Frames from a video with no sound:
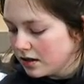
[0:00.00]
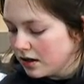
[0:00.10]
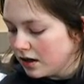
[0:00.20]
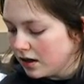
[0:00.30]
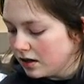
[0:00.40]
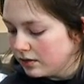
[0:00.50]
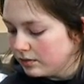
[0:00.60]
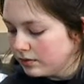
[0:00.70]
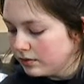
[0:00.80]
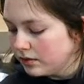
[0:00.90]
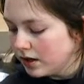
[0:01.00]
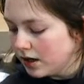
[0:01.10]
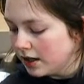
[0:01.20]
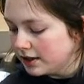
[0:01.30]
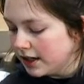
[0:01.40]
And
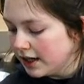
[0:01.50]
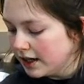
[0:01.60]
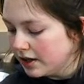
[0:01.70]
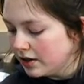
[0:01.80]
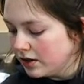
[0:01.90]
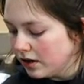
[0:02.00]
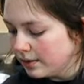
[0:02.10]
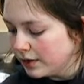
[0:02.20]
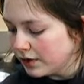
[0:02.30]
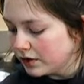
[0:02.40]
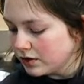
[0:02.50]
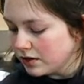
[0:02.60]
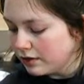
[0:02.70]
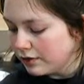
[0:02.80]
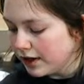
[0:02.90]
then I'll move on to
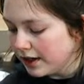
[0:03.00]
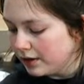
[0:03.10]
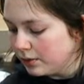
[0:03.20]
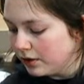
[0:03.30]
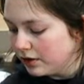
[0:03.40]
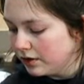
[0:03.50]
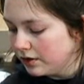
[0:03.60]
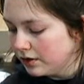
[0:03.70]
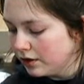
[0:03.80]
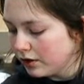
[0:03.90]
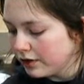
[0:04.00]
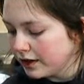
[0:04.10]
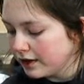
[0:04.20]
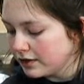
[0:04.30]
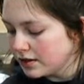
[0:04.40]
the fathead one. Although I
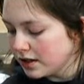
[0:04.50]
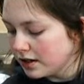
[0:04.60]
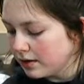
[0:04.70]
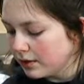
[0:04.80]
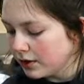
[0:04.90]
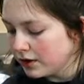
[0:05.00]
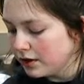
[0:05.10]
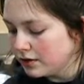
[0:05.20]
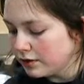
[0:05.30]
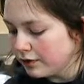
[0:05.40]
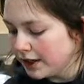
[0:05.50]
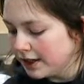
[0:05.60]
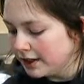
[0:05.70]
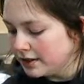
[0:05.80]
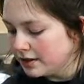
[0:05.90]
think I've decided I'm not going to use
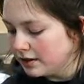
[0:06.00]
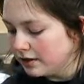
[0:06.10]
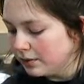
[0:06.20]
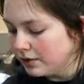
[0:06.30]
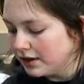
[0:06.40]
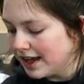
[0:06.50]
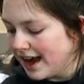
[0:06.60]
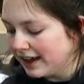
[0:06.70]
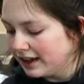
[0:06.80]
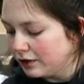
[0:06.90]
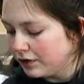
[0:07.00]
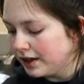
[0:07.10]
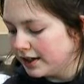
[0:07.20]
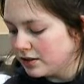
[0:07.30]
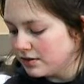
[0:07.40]
the egg in the
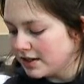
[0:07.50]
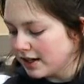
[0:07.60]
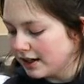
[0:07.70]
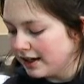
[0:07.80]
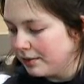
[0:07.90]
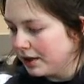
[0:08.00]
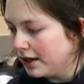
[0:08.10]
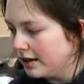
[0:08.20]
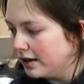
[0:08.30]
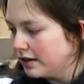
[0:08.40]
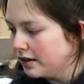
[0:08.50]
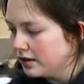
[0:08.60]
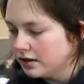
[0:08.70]
fathead, so it's technically MKD.